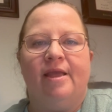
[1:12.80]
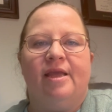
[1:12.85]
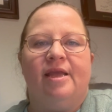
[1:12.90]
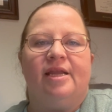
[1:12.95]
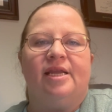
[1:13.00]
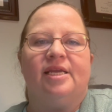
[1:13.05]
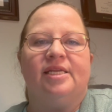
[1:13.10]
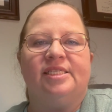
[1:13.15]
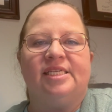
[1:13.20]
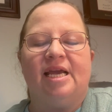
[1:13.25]

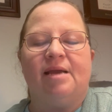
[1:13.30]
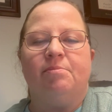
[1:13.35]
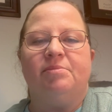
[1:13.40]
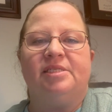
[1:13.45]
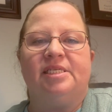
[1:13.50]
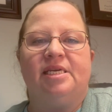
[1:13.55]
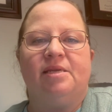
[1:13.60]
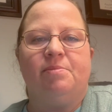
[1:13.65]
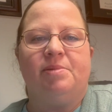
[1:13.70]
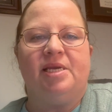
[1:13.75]

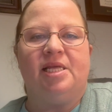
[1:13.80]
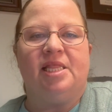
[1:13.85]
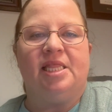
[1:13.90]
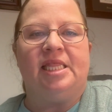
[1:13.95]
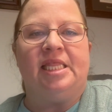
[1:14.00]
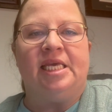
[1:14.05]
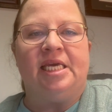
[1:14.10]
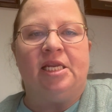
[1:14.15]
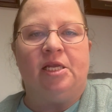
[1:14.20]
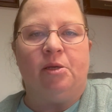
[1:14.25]
Contempt can be a
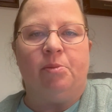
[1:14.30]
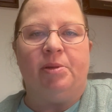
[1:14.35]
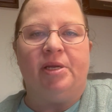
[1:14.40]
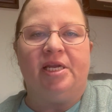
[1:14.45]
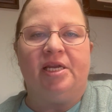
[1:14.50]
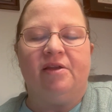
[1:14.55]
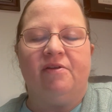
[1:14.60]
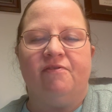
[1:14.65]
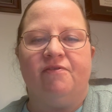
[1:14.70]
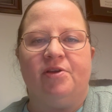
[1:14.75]
little bit
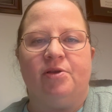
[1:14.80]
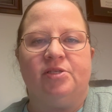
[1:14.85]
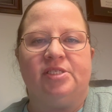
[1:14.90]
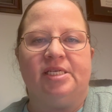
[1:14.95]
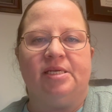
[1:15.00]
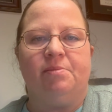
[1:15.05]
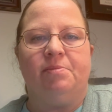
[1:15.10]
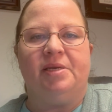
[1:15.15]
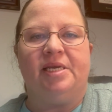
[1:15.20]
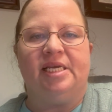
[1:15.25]

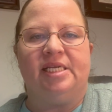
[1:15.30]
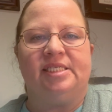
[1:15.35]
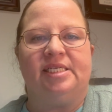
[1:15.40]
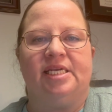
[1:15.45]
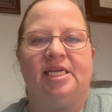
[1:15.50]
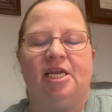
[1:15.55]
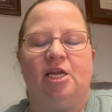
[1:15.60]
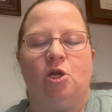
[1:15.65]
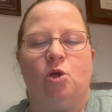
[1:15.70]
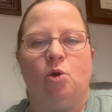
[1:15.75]
confusing because it
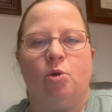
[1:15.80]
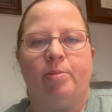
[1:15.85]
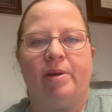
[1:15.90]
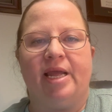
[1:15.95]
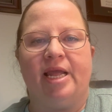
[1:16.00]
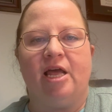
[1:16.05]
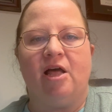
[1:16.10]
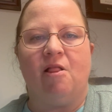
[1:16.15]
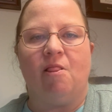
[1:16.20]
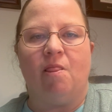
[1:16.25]
can go
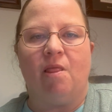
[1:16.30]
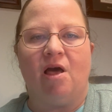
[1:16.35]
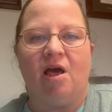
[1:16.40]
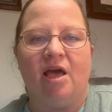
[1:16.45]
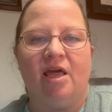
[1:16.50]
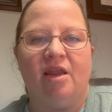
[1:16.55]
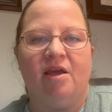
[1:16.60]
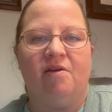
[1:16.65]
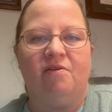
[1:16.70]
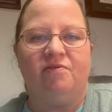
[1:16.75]
by a
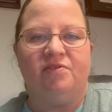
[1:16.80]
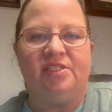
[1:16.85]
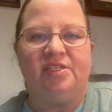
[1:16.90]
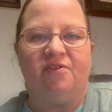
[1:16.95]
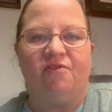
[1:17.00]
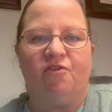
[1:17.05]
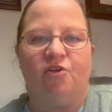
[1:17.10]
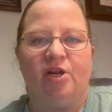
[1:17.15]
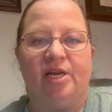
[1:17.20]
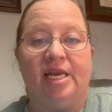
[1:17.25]
lot of
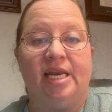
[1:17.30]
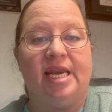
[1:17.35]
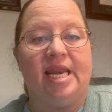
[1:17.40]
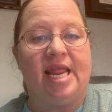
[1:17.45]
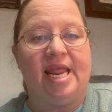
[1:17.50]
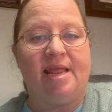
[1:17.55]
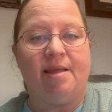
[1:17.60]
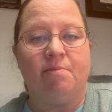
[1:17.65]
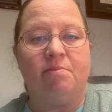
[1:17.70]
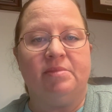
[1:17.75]
different
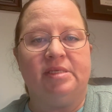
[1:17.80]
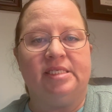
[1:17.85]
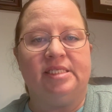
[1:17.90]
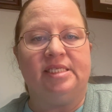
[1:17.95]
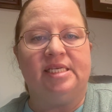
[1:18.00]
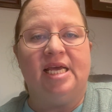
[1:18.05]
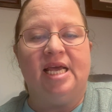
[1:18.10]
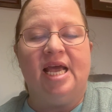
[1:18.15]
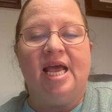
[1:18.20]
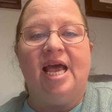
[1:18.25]
names.
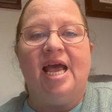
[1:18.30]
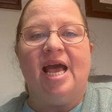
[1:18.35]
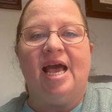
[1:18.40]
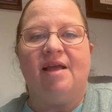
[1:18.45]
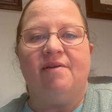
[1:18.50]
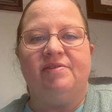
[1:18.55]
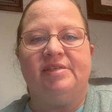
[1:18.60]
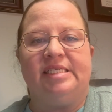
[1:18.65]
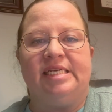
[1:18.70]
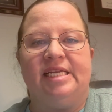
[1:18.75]

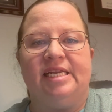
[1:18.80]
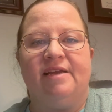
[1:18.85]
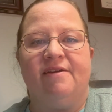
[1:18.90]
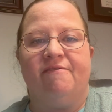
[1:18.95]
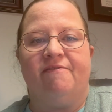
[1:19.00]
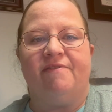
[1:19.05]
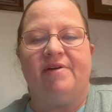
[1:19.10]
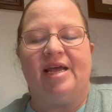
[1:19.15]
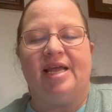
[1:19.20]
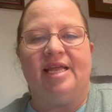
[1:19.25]
I've seen it
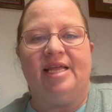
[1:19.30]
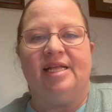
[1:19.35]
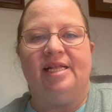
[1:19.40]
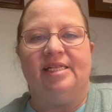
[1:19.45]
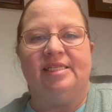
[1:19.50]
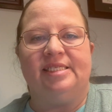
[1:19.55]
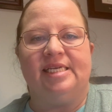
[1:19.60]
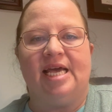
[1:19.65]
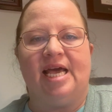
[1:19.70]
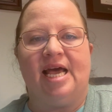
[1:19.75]

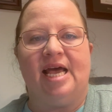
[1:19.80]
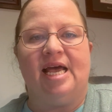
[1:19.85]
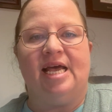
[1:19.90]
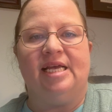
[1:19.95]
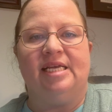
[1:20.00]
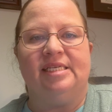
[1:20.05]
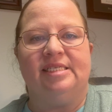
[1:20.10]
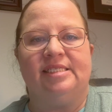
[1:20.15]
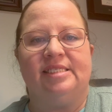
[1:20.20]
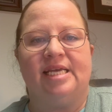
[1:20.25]
filed
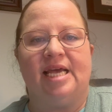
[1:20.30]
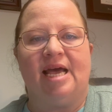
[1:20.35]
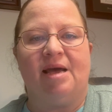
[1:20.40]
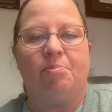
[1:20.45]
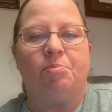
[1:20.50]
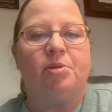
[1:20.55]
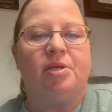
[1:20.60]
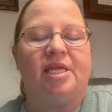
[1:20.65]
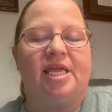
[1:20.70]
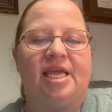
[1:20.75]
as
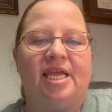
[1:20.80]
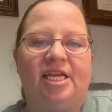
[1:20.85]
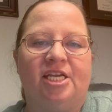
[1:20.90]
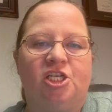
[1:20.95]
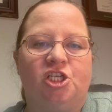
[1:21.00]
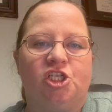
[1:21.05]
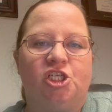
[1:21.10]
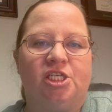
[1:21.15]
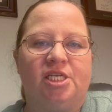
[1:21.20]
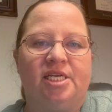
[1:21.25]

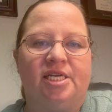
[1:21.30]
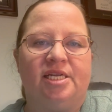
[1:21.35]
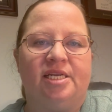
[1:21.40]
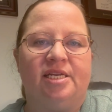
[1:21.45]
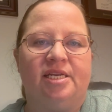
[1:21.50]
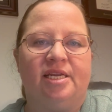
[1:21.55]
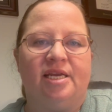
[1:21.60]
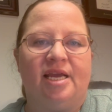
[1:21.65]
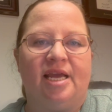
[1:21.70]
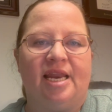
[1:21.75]

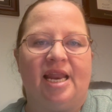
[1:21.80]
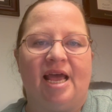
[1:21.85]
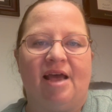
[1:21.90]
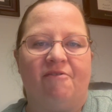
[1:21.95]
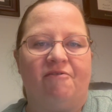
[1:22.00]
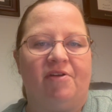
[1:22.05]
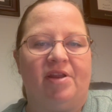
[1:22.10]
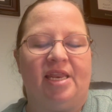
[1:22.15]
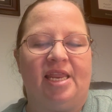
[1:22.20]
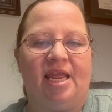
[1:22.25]
application and
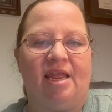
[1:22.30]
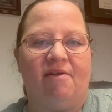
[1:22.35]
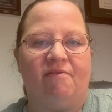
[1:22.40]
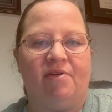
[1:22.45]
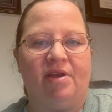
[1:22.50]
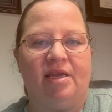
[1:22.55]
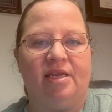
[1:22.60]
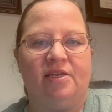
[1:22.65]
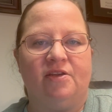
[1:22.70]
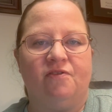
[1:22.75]

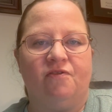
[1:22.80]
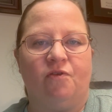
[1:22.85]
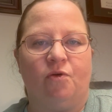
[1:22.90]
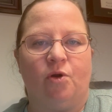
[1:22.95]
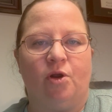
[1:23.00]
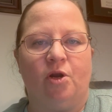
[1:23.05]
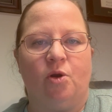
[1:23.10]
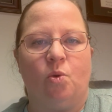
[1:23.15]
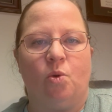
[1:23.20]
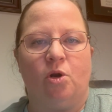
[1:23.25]
affidavit for
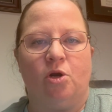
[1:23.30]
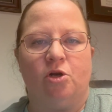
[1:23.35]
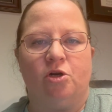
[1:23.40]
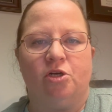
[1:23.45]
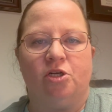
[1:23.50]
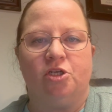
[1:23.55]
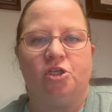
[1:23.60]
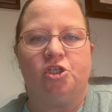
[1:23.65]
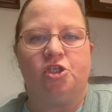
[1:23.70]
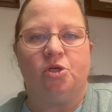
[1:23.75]
an order
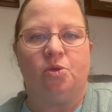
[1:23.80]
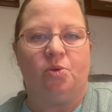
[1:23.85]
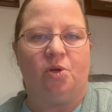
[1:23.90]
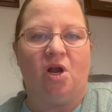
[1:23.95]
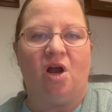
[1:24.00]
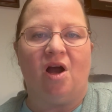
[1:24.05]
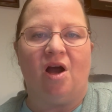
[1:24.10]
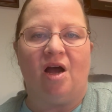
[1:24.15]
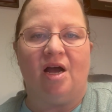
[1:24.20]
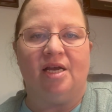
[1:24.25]
to show
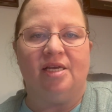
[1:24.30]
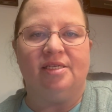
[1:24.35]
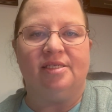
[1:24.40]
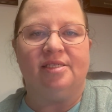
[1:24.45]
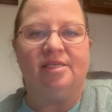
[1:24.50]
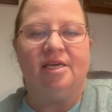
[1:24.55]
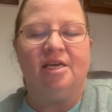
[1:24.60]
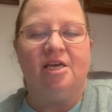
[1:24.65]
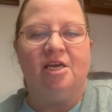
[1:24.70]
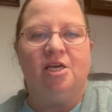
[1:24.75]
cause.
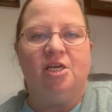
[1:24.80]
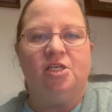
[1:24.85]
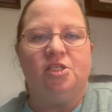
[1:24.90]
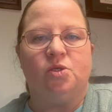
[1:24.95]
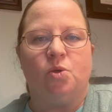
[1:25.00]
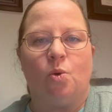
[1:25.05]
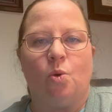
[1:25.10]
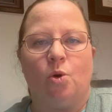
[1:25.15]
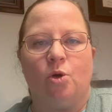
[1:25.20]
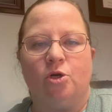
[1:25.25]

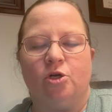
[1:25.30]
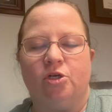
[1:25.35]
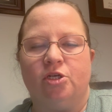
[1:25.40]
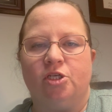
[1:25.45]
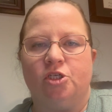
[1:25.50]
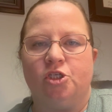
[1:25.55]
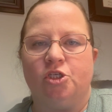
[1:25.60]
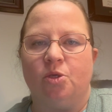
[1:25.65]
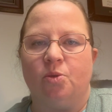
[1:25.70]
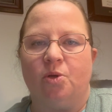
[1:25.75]
So order to
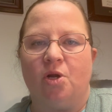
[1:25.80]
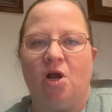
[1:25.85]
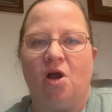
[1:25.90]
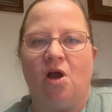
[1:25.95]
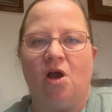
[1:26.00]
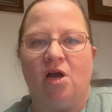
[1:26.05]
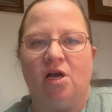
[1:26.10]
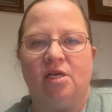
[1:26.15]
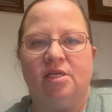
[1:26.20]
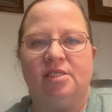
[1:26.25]
show
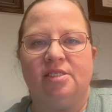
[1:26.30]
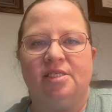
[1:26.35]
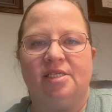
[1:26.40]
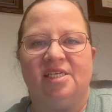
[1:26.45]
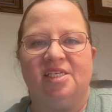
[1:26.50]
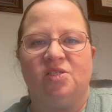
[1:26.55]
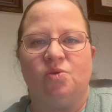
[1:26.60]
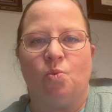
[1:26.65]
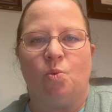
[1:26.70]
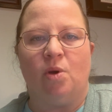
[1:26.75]
cause
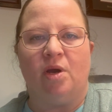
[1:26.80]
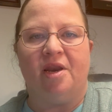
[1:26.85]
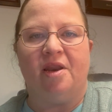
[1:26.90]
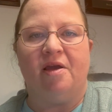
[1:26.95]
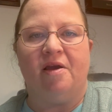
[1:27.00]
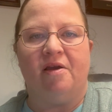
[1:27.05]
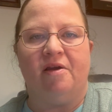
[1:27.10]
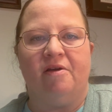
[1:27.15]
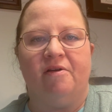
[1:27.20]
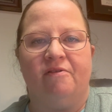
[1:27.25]
is one
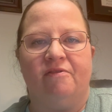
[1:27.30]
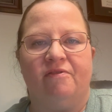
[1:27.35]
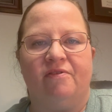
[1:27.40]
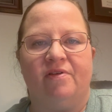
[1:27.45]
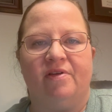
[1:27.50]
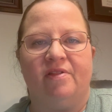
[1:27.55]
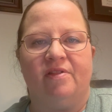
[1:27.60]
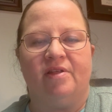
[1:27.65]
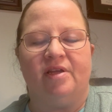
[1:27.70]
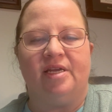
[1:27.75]
of
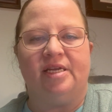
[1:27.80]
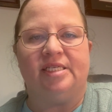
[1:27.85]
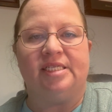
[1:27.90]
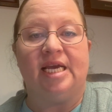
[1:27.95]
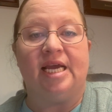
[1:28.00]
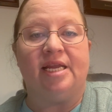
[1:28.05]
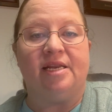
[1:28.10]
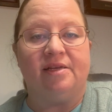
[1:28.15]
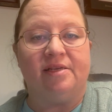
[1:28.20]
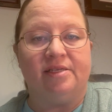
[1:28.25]
the
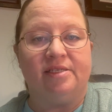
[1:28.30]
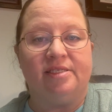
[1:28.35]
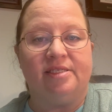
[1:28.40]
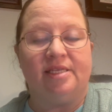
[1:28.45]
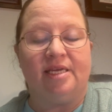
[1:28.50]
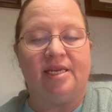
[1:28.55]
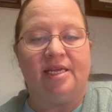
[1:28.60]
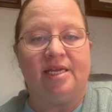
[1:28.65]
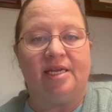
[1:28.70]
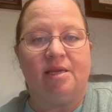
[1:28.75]
titles
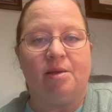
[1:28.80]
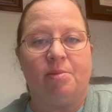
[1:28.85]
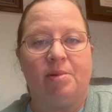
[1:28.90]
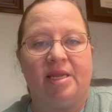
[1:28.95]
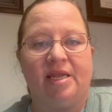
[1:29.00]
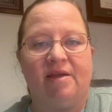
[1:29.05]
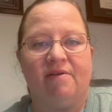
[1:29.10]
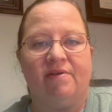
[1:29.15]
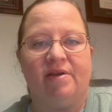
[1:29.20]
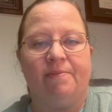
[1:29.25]
that it can be
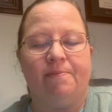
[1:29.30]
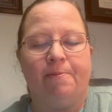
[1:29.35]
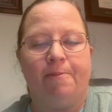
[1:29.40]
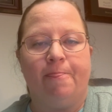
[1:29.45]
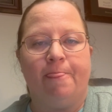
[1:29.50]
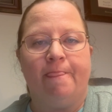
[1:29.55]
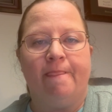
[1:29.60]
given.